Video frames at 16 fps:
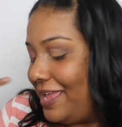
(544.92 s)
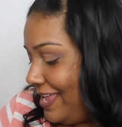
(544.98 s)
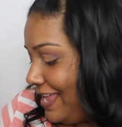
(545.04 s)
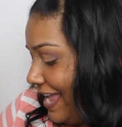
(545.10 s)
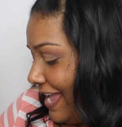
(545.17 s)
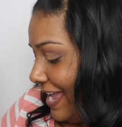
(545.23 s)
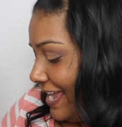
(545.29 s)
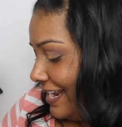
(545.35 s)

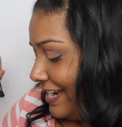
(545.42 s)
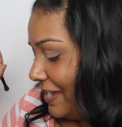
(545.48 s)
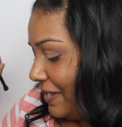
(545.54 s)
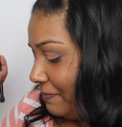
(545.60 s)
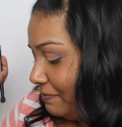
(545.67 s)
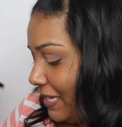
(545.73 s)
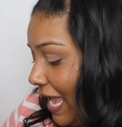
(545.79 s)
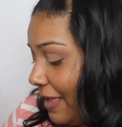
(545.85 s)

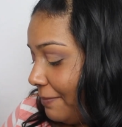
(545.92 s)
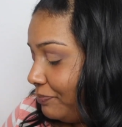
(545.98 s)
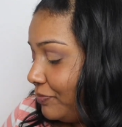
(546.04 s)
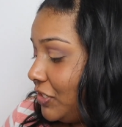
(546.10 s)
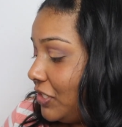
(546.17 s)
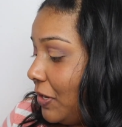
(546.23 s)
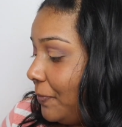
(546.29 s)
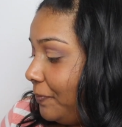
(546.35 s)
And yeah,
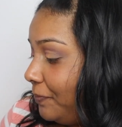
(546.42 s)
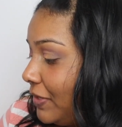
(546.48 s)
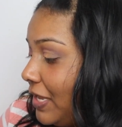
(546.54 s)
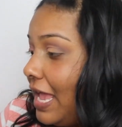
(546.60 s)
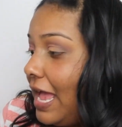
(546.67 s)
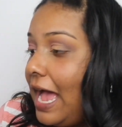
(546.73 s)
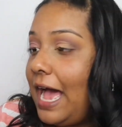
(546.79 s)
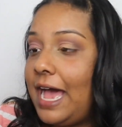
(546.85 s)
so
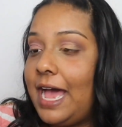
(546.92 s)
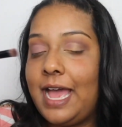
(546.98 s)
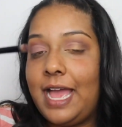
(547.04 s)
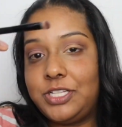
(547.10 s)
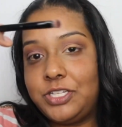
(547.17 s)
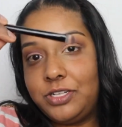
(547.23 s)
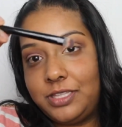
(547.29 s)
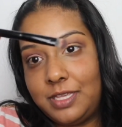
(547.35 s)

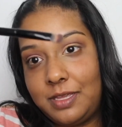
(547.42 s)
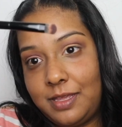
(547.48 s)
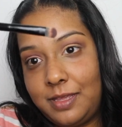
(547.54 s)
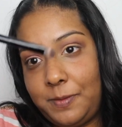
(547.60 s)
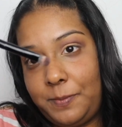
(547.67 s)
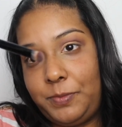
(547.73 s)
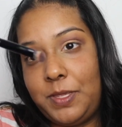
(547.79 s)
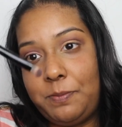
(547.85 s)
I took
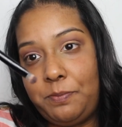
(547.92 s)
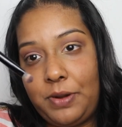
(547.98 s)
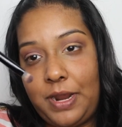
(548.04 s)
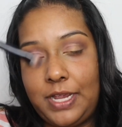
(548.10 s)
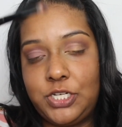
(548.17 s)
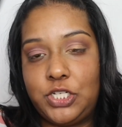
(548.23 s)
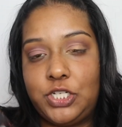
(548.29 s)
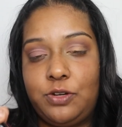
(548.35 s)
the
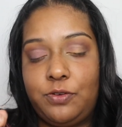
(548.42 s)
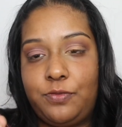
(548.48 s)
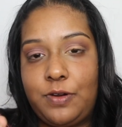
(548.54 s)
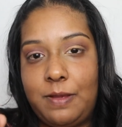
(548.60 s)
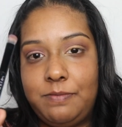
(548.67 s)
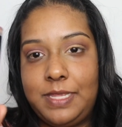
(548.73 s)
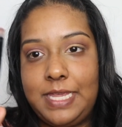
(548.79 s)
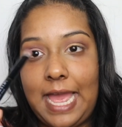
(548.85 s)
brush
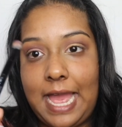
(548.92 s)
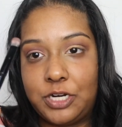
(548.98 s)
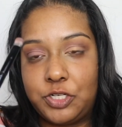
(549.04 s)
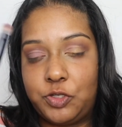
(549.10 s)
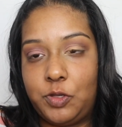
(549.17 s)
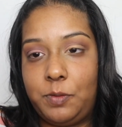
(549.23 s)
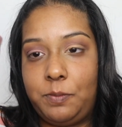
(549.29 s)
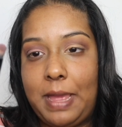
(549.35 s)
from the
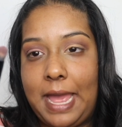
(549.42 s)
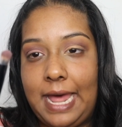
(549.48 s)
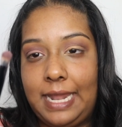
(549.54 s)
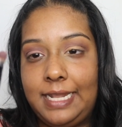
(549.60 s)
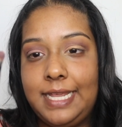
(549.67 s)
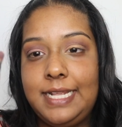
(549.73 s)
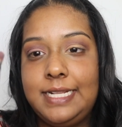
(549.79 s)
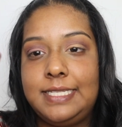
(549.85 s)
actual
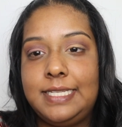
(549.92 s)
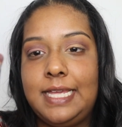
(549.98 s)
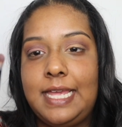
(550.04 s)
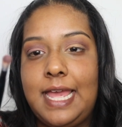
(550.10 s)
palette,